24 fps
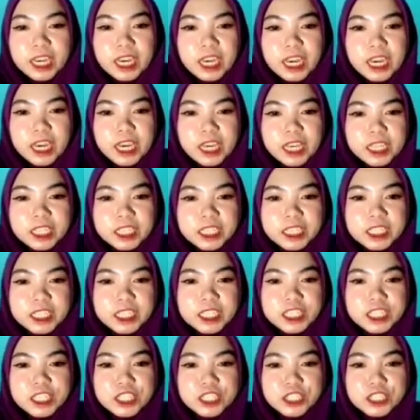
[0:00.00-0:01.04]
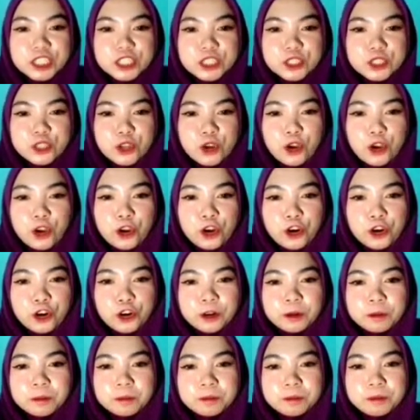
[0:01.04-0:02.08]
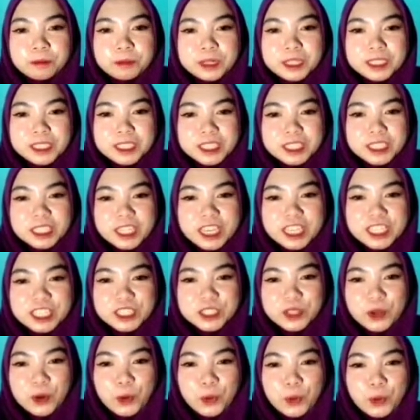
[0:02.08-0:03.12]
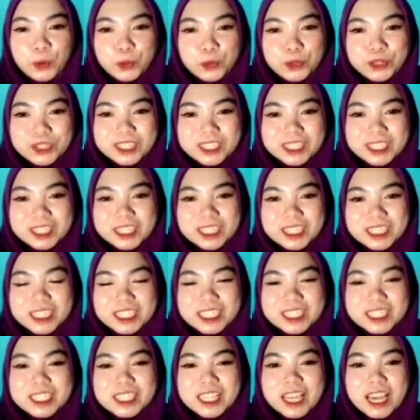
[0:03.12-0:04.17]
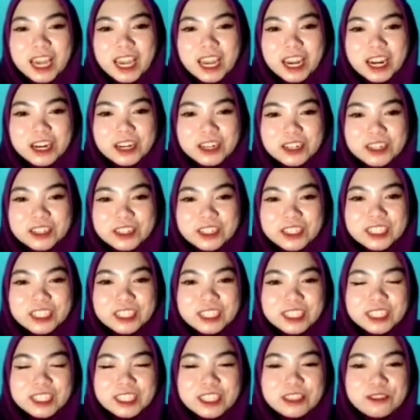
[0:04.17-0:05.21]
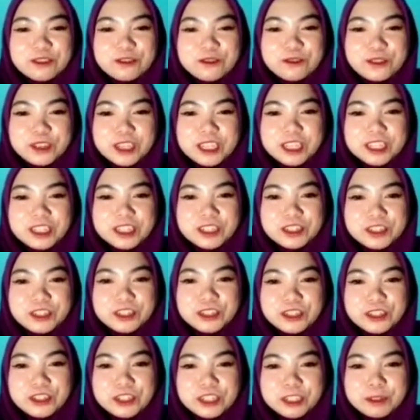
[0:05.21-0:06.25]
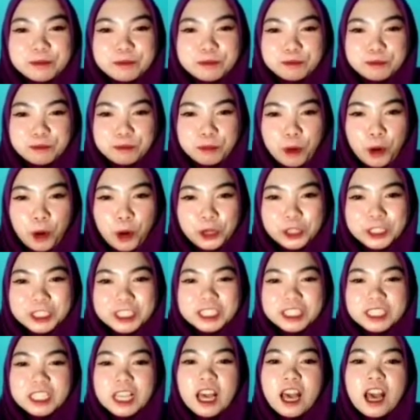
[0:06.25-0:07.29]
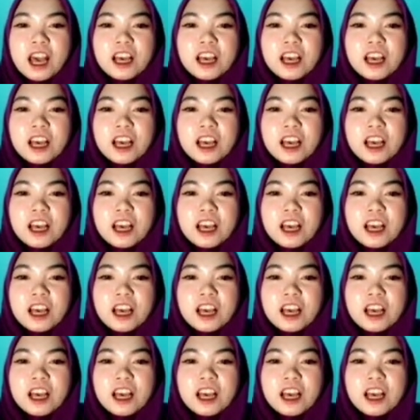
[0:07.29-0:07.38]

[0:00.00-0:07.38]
and store purchase orders and receiving reports.